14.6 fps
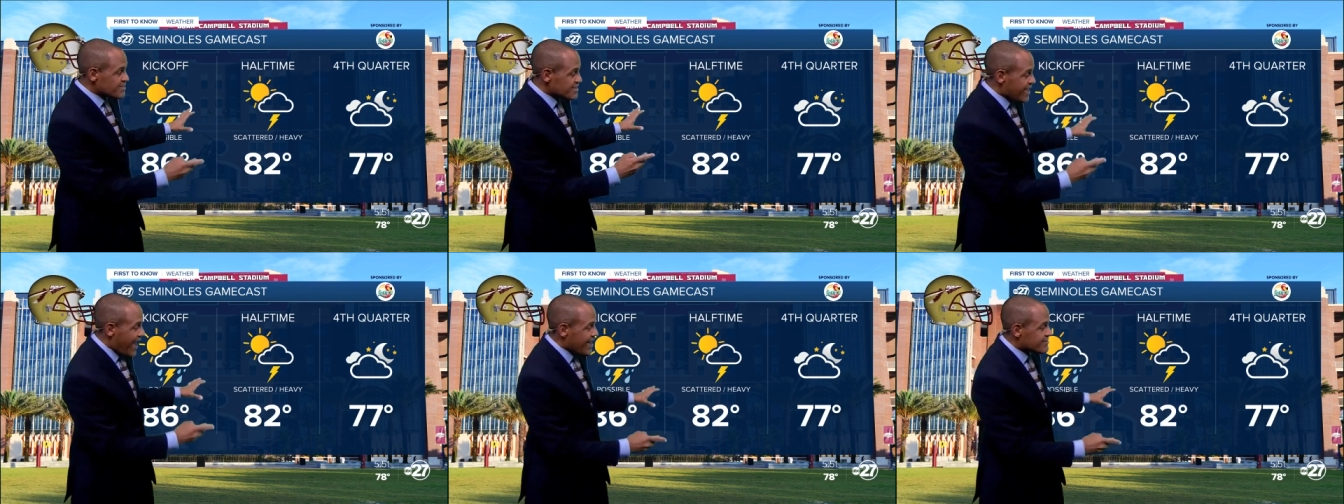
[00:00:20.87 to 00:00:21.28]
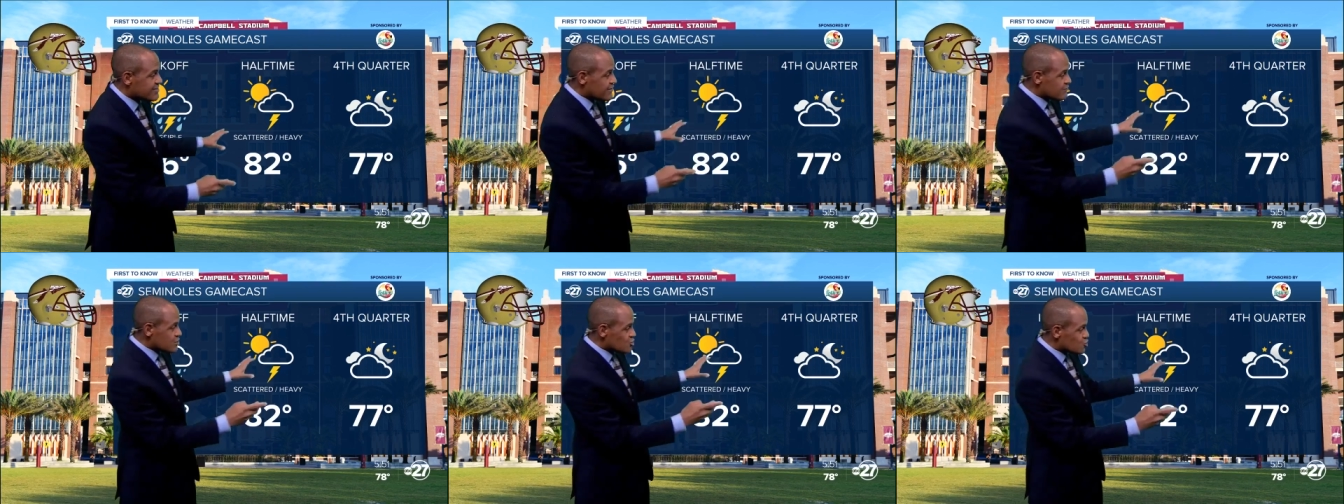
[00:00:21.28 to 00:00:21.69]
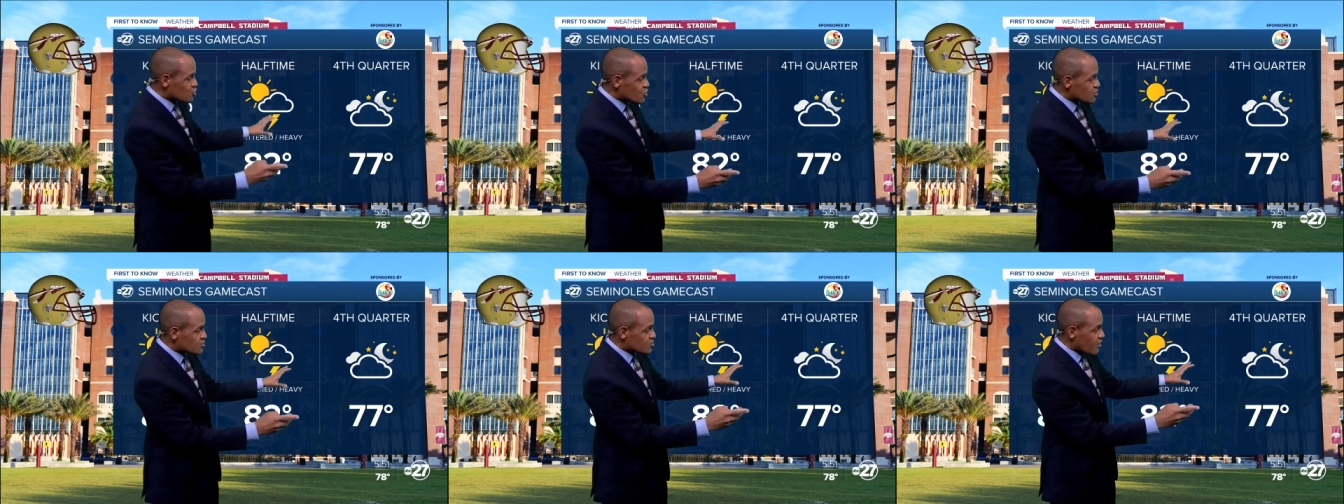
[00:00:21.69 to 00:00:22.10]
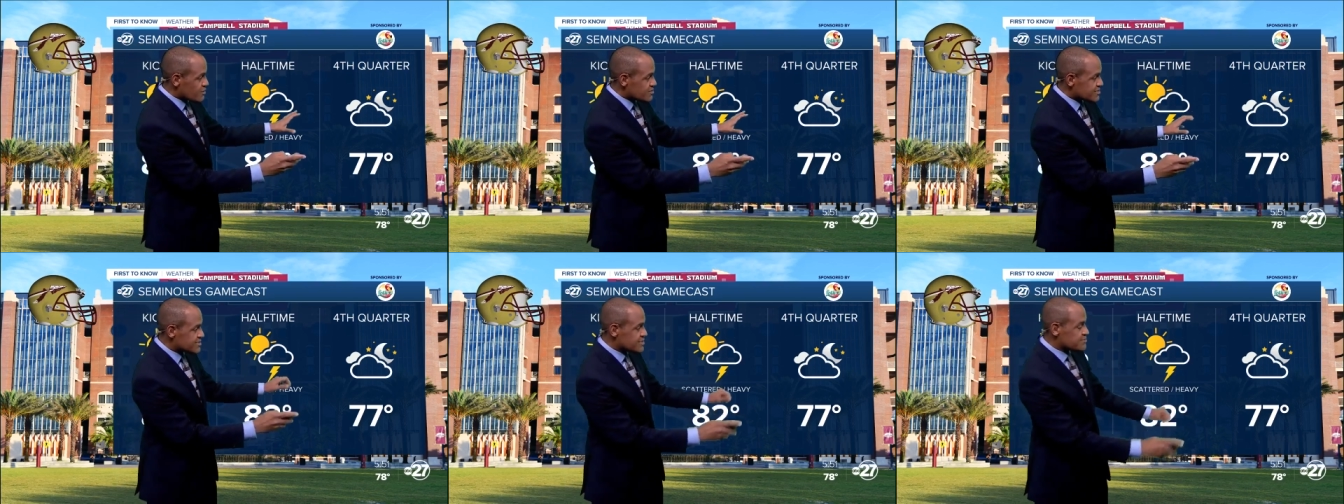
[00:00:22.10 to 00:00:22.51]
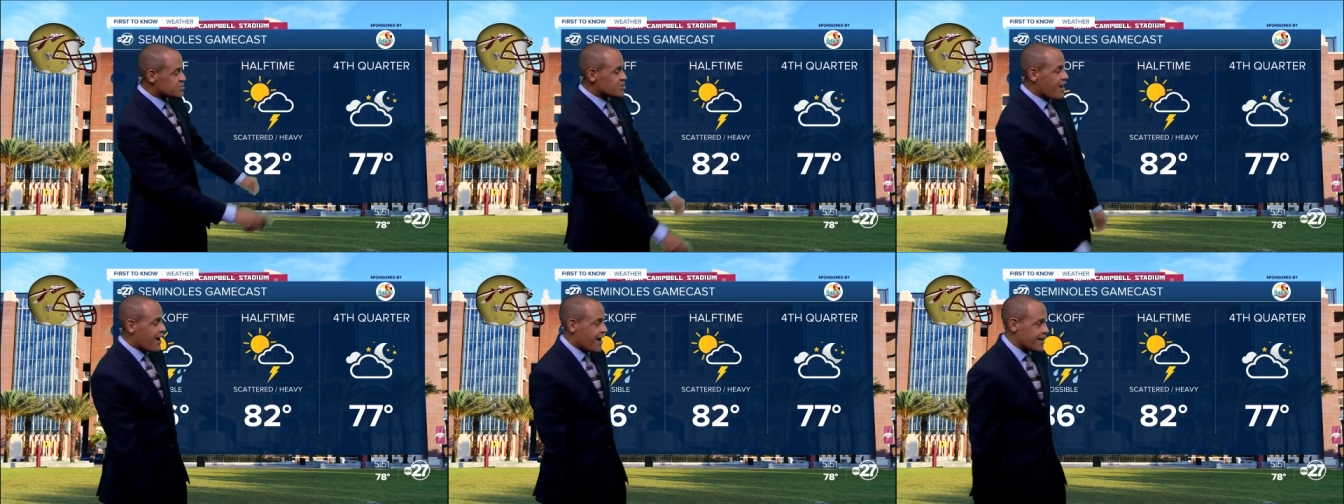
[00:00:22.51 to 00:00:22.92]
The activity should start to
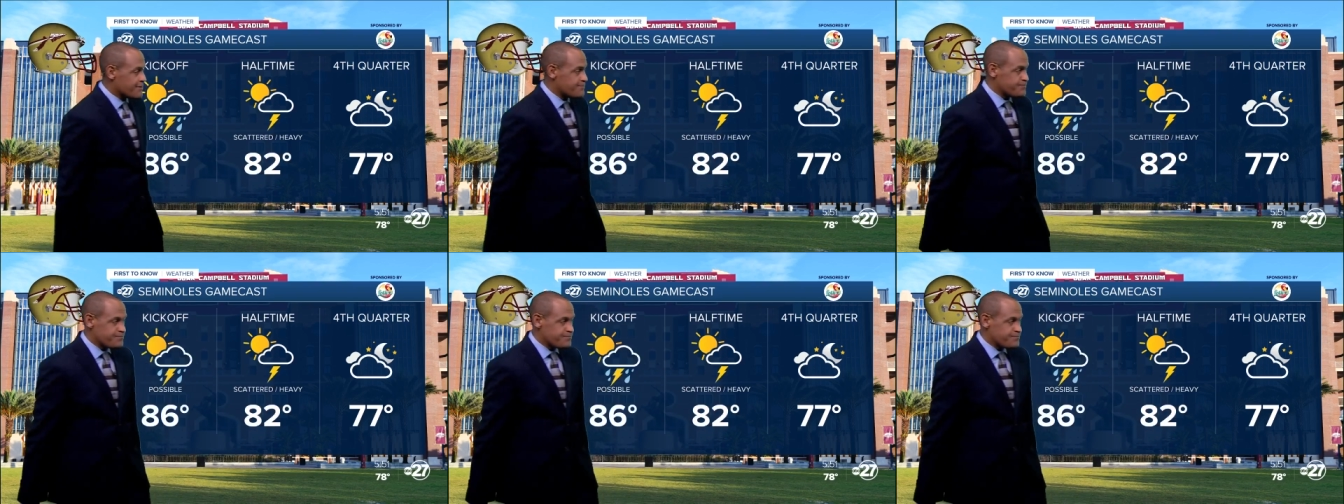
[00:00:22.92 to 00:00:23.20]
subside